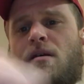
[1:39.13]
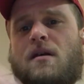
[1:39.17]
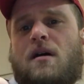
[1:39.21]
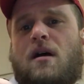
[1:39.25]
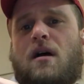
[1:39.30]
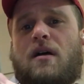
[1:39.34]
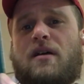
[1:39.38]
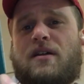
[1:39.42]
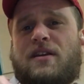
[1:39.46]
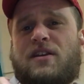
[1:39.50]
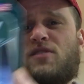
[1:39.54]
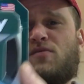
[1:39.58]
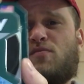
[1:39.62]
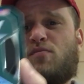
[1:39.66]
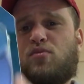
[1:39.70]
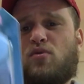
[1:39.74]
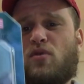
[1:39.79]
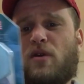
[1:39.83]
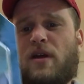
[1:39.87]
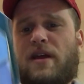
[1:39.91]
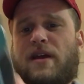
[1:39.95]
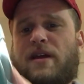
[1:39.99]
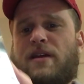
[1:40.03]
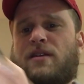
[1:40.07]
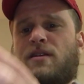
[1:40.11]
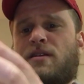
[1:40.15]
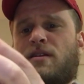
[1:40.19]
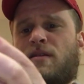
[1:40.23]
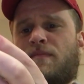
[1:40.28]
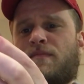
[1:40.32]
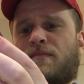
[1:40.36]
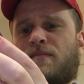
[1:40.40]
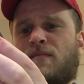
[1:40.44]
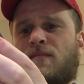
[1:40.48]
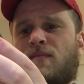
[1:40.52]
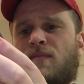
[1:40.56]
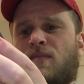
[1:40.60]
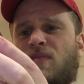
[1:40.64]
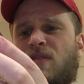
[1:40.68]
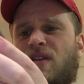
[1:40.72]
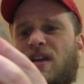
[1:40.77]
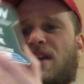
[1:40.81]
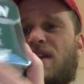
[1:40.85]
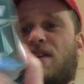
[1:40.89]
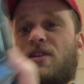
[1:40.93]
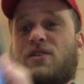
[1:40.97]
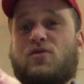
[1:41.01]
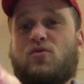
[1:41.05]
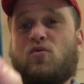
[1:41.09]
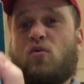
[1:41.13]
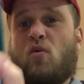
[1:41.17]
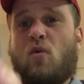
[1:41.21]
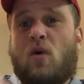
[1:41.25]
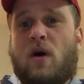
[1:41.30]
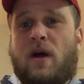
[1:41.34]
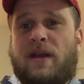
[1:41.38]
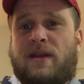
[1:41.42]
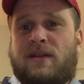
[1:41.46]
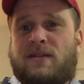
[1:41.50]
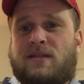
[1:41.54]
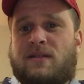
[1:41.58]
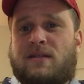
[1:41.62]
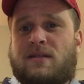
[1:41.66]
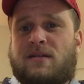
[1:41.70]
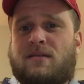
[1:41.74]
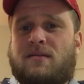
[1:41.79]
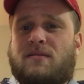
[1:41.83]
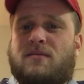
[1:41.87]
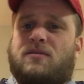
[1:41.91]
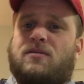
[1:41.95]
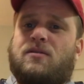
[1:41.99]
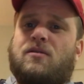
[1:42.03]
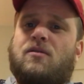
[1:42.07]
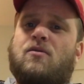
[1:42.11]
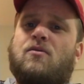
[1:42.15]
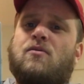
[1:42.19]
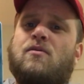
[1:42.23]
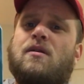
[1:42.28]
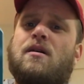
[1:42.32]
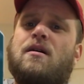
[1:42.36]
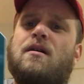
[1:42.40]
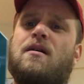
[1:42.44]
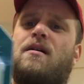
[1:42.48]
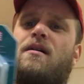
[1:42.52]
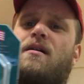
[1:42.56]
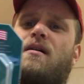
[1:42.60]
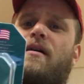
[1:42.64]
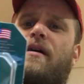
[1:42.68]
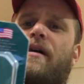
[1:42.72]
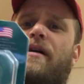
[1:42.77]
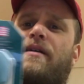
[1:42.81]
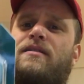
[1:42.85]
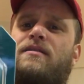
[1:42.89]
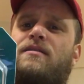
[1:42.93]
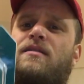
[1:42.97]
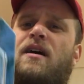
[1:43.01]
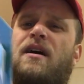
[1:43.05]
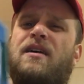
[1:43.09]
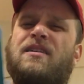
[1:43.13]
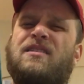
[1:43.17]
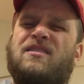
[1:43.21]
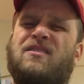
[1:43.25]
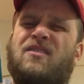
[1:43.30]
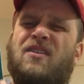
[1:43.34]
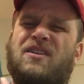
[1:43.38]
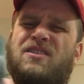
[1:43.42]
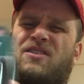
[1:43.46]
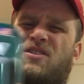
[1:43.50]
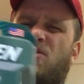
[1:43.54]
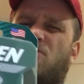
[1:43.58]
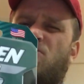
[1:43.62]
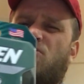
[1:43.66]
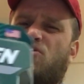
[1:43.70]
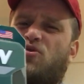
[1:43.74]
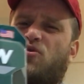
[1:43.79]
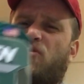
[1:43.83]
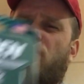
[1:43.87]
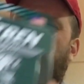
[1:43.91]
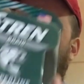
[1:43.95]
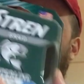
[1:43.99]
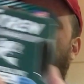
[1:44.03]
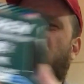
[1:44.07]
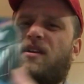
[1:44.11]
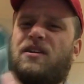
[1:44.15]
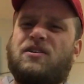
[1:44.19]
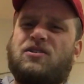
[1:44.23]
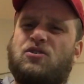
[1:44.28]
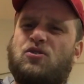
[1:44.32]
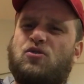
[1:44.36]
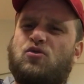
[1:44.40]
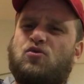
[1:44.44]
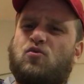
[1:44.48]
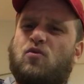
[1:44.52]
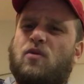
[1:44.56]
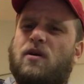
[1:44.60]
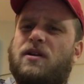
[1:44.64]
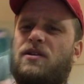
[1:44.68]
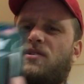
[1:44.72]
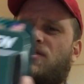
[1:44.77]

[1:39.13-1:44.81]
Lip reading: It is braid. It is white. So I like to use green. I like to use white.